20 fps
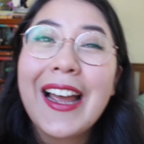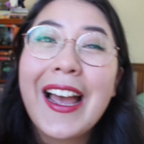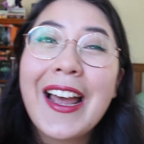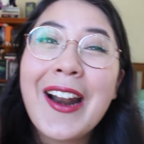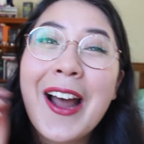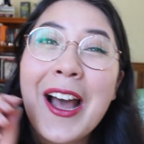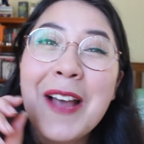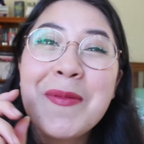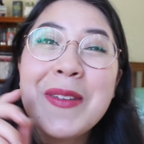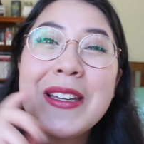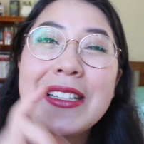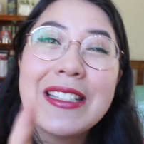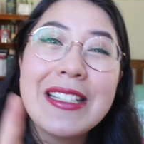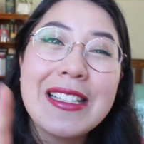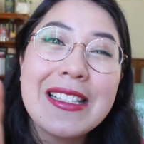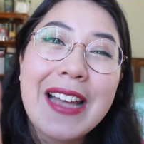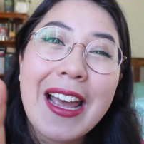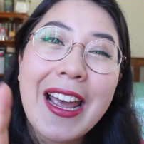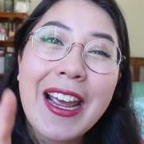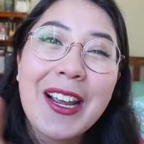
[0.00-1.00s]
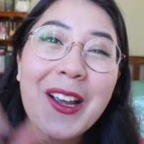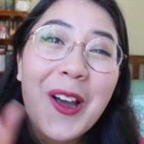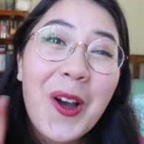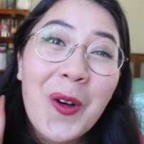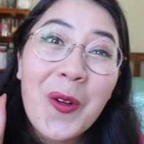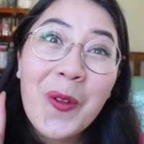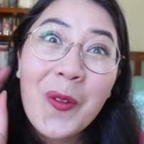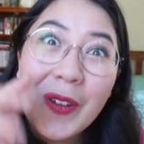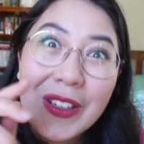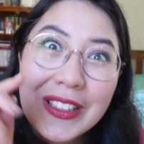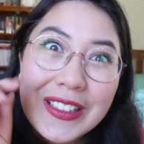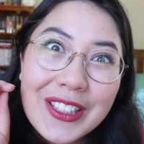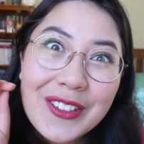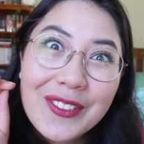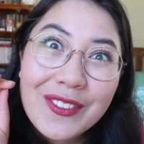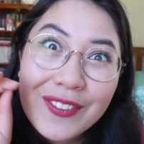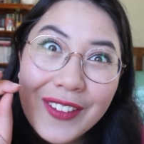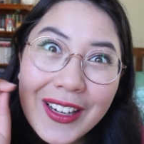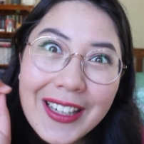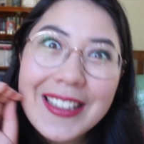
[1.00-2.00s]
And I'm here to say, what
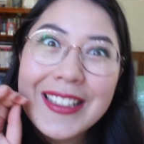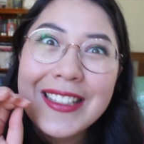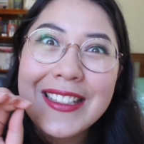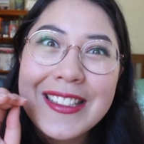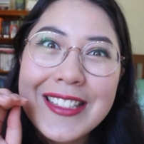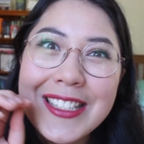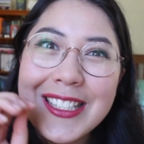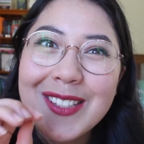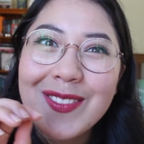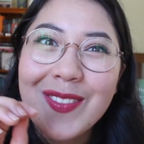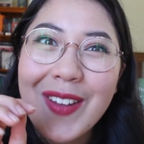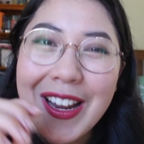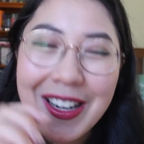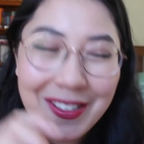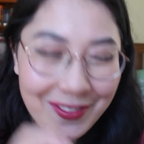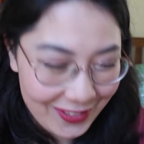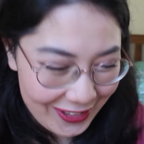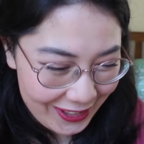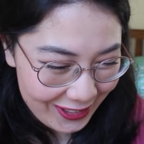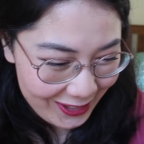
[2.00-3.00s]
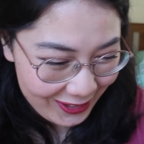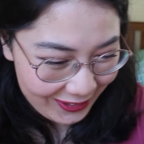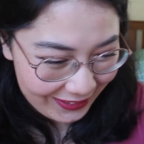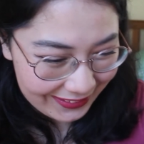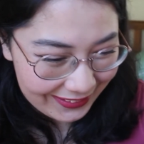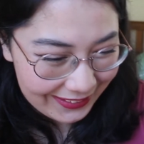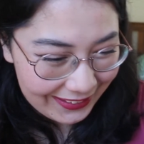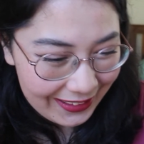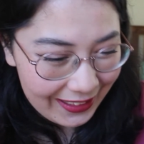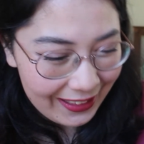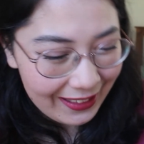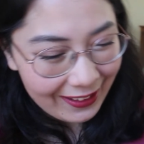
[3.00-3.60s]
the fuck is this fanfiction?